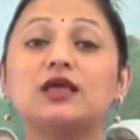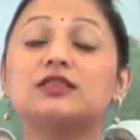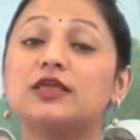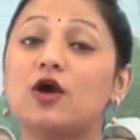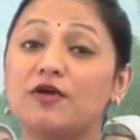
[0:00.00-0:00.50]

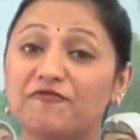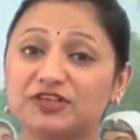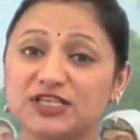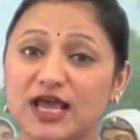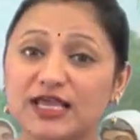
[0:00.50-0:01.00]
They
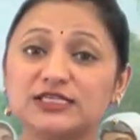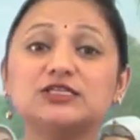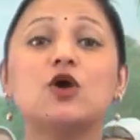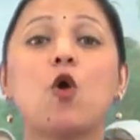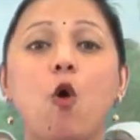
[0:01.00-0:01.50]
emphasized
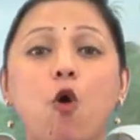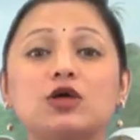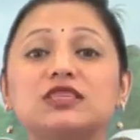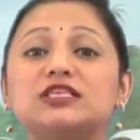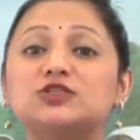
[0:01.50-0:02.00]

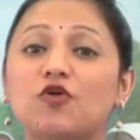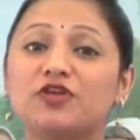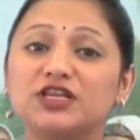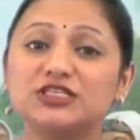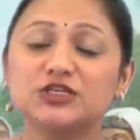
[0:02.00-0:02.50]
on the
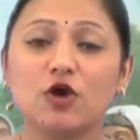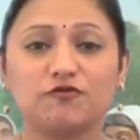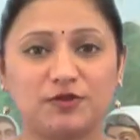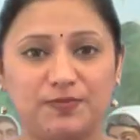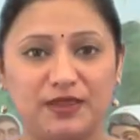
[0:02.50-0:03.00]
sovereignty of
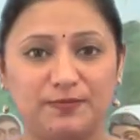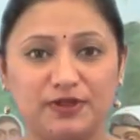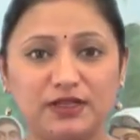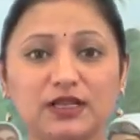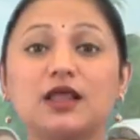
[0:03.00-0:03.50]
the people,